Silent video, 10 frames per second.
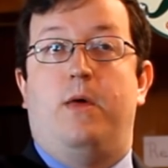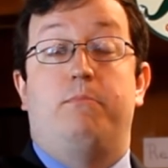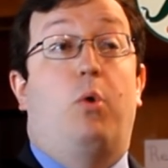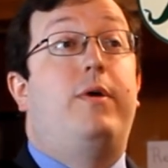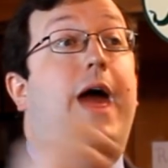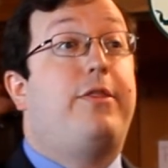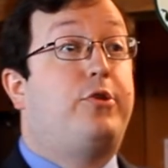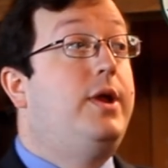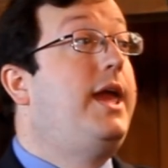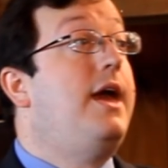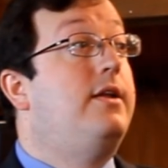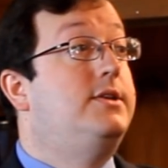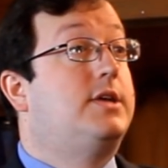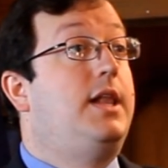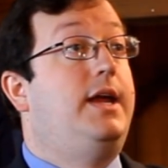But we got 3
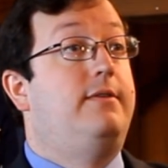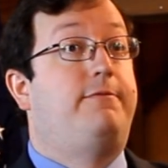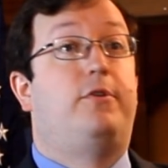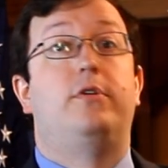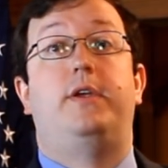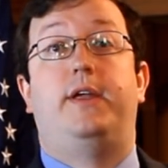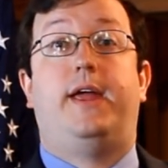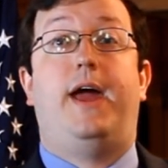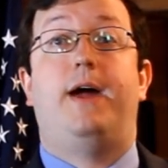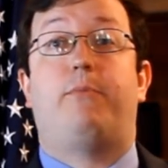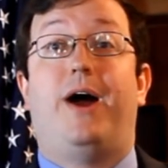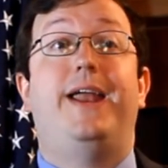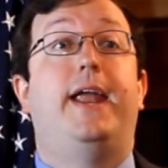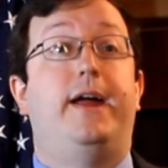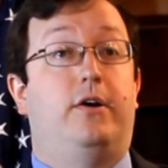counties, Clayton, Fulton, and DeKalb
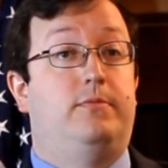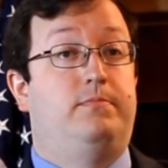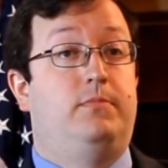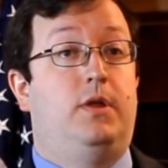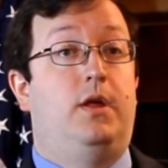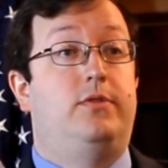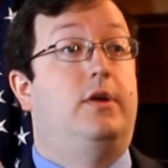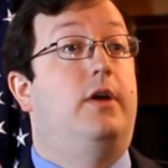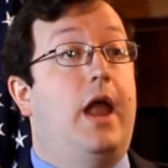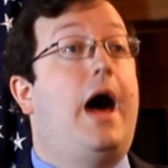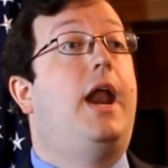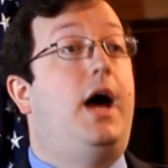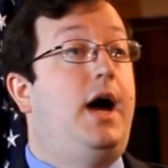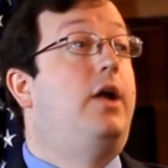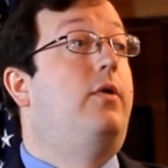right now, that are not
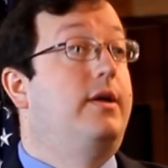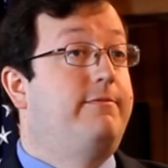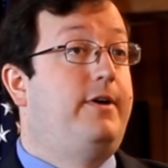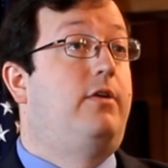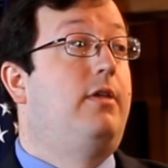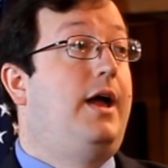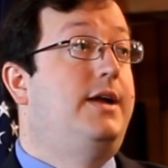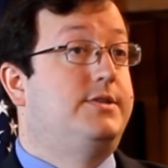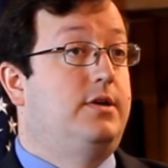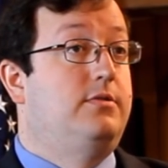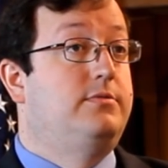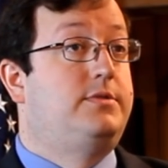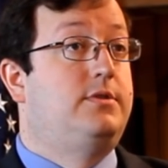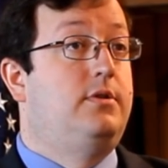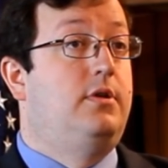honoring federal ICE
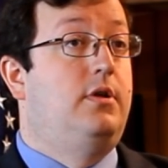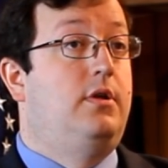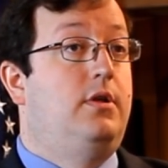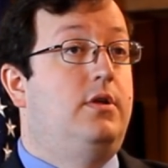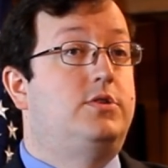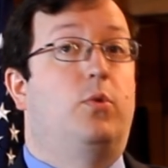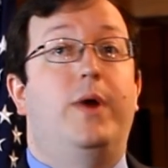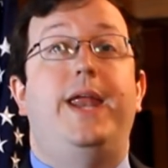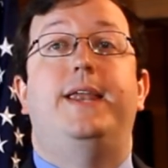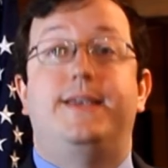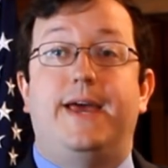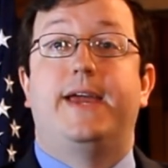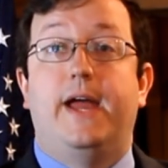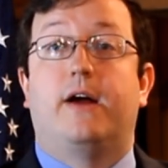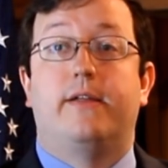holds. So we need to
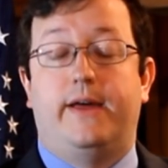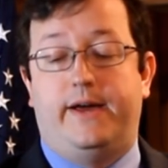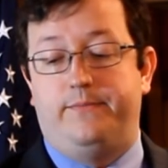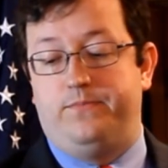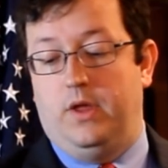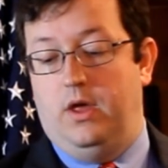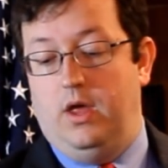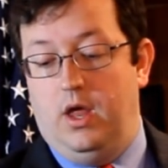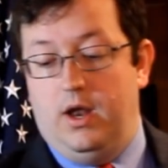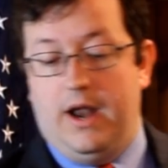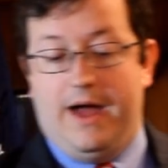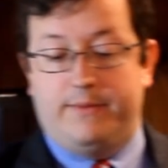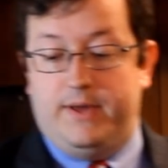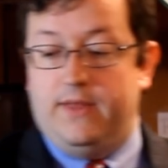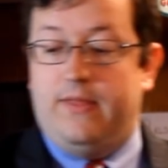take care of that.
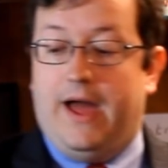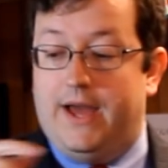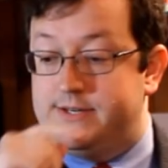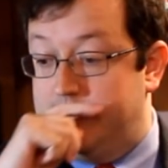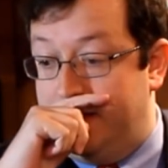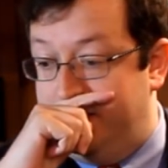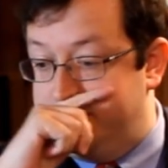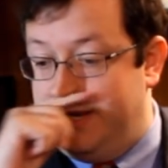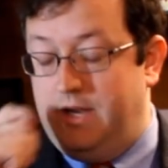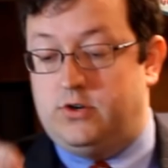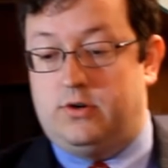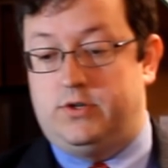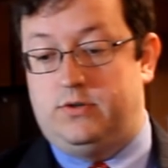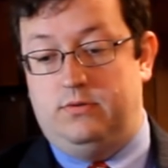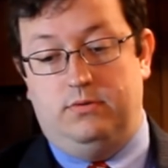Now, getting the high sign, it's
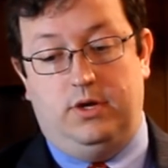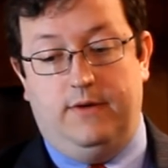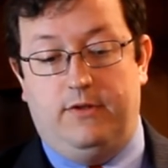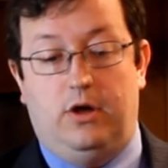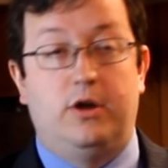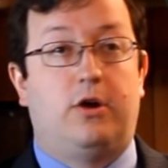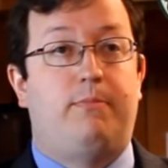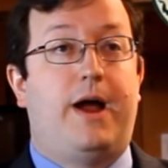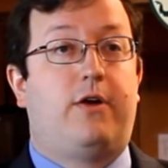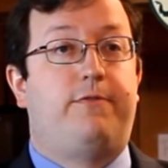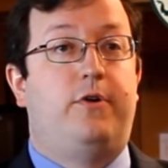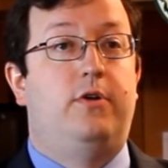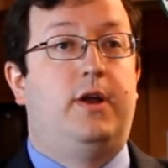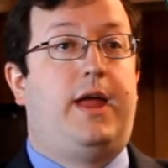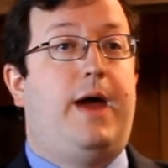dangerous. You give a lawyer a
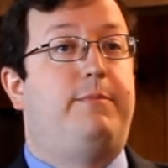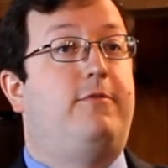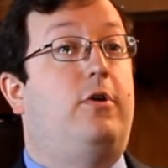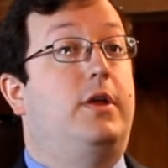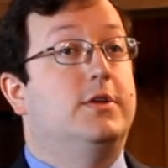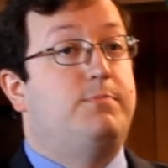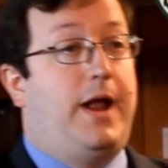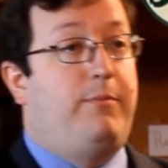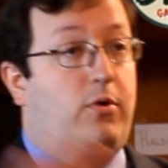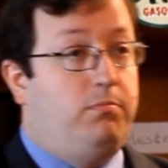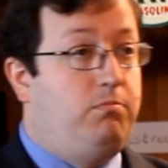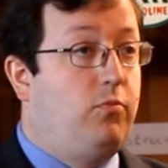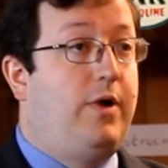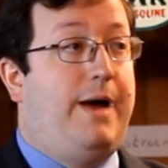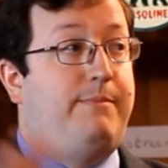microphone and a captive audience, but I'm going
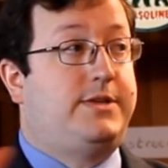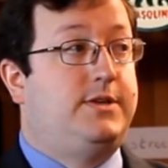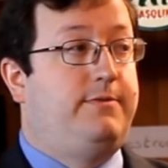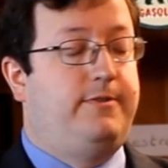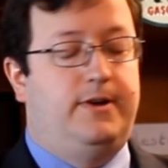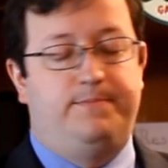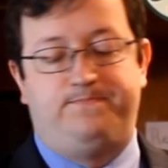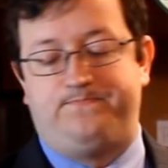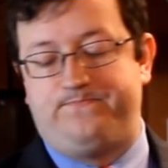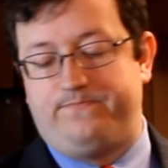to wrap myself up